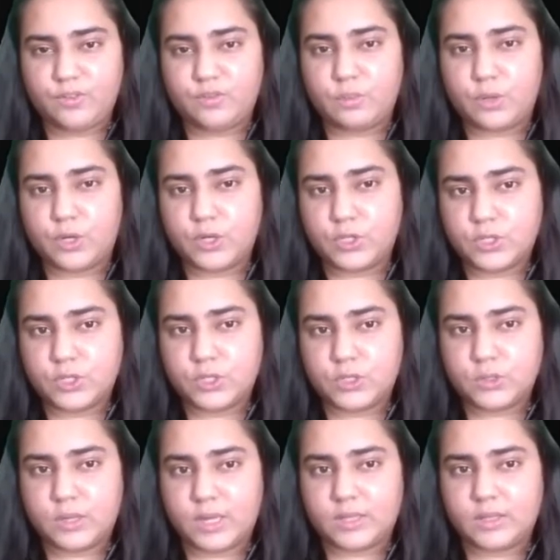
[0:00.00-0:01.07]
of merged
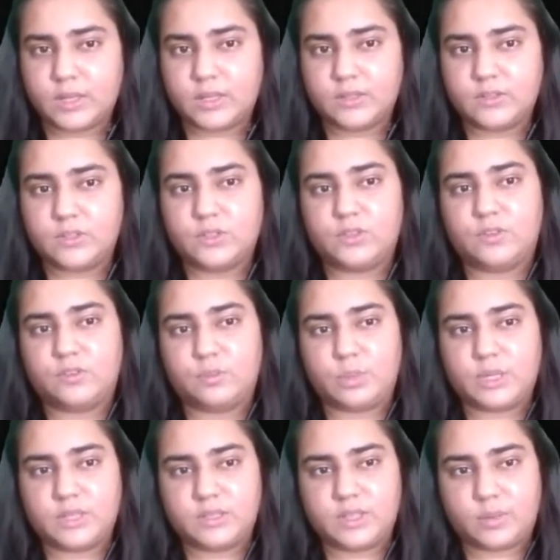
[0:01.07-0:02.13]
together instead of
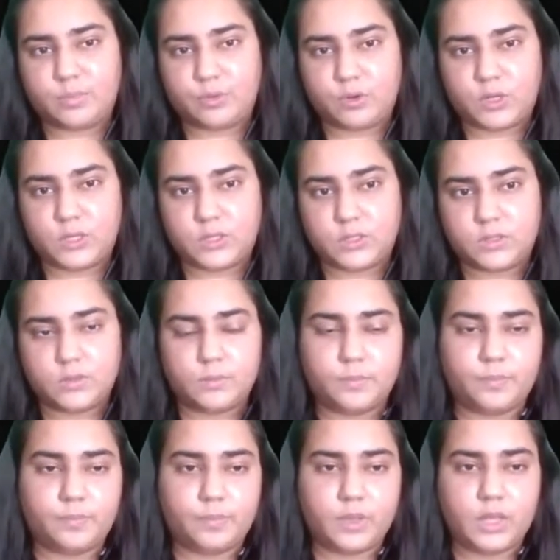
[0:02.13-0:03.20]
being separated.
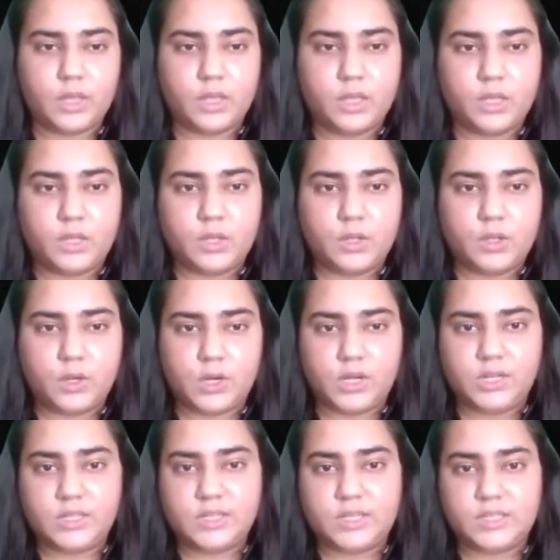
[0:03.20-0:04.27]

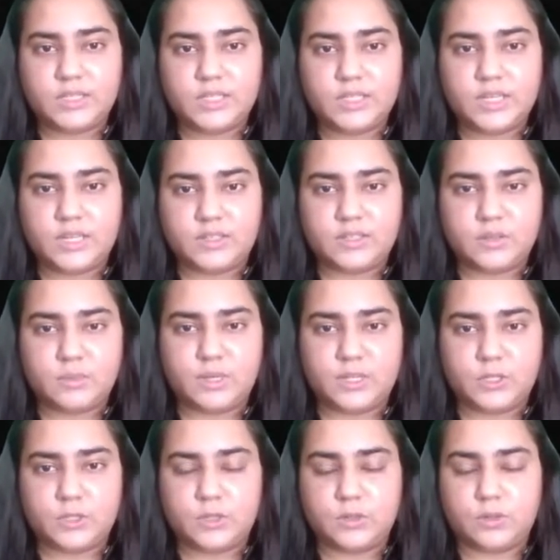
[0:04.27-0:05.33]
Kernel density
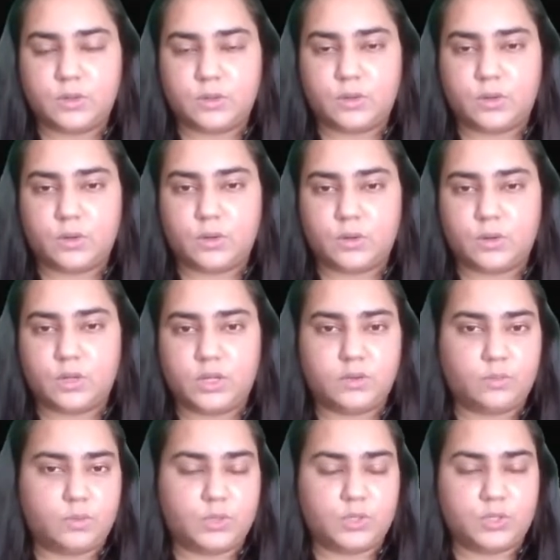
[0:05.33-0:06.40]
estimation,
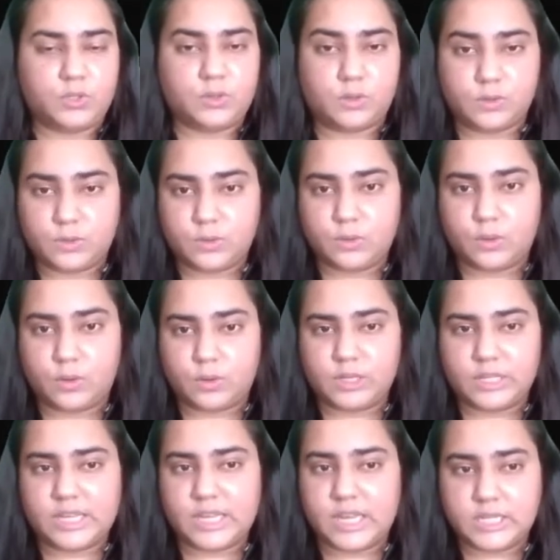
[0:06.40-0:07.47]
which is also
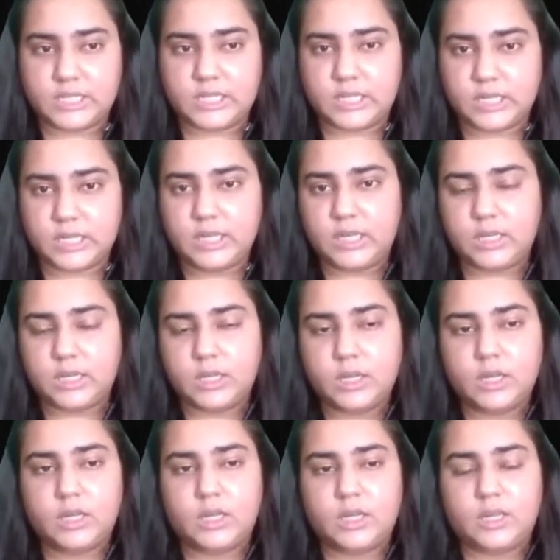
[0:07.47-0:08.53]
called KDE,
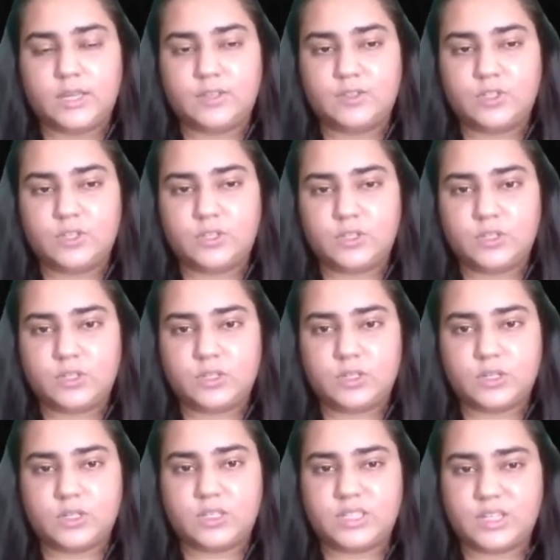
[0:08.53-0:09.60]
is
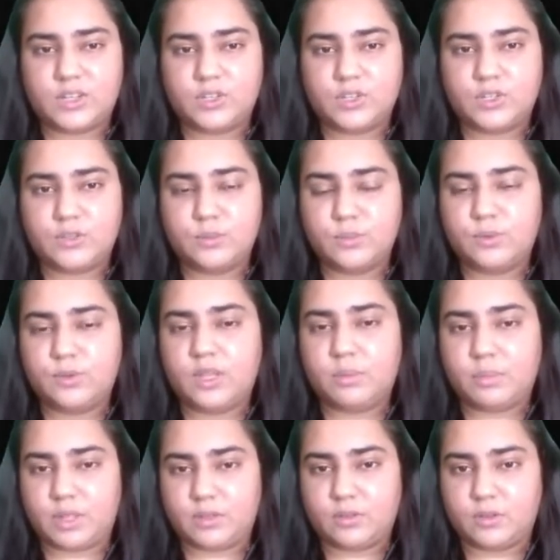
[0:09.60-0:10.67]
just such a
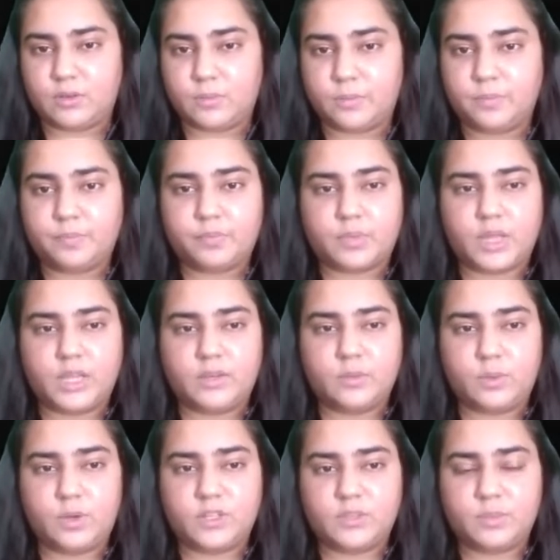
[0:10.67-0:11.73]
smoothing method. It
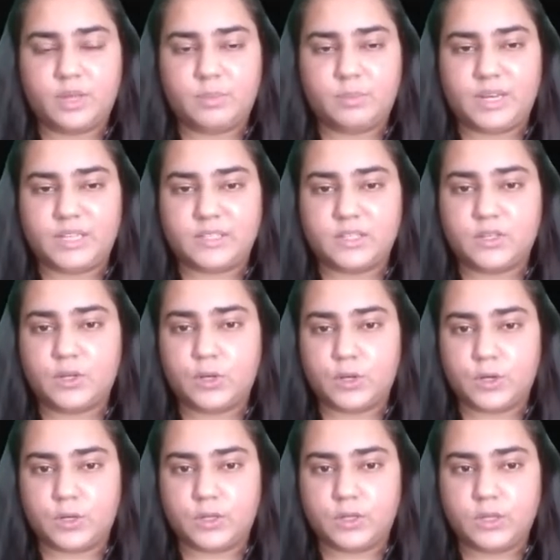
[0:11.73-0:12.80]
works by placing a
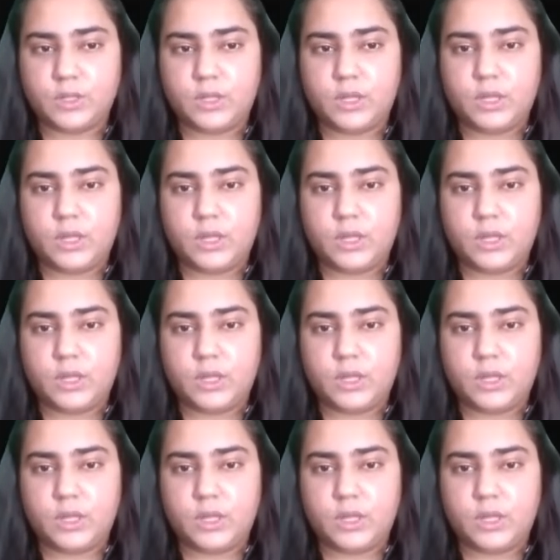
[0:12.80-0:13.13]
kernel